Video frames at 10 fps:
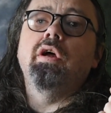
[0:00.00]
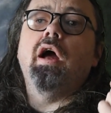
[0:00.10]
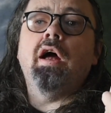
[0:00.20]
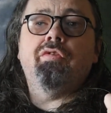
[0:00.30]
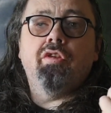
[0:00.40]

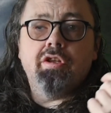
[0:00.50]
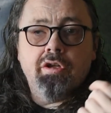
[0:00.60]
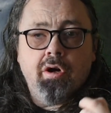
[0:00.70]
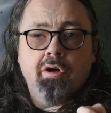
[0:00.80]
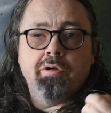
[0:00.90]
at the
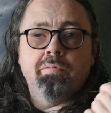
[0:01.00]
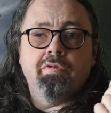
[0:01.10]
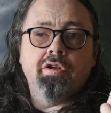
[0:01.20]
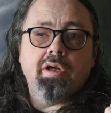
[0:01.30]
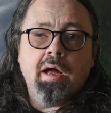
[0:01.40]
time
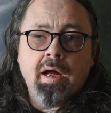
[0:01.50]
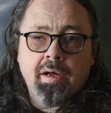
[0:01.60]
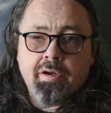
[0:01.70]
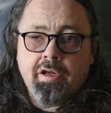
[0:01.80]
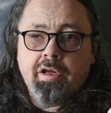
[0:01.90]
that
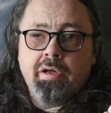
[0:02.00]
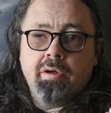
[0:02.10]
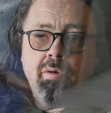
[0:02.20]
Annie